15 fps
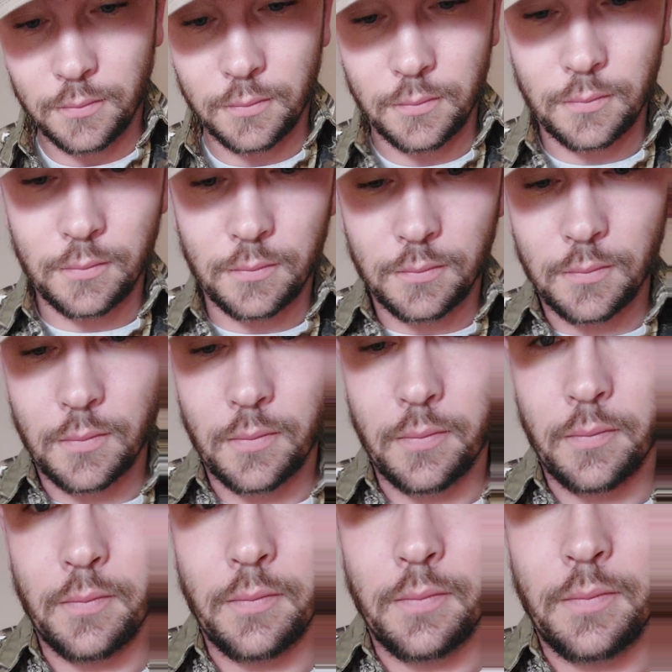
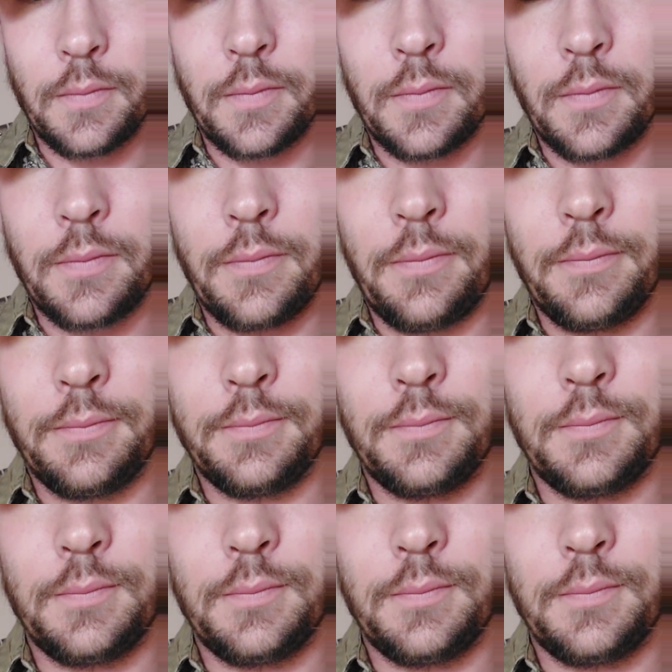No one is speaking in this clip.